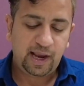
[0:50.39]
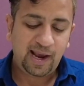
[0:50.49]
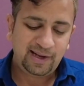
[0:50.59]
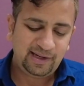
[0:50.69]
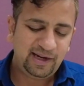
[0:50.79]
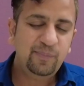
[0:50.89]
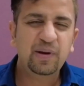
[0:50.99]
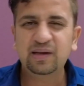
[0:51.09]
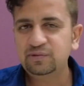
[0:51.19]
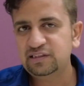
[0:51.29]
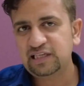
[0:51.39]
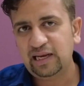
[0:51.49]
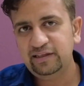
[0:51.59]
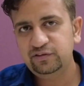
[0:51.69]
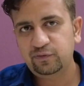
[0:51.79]
and it becomes a
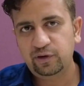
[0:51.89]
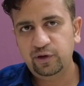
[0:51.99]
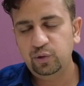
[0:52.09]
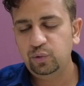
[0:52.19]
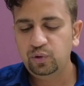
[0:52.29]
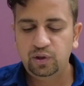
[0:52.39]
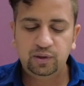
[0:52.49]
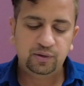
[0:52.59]
challenge for you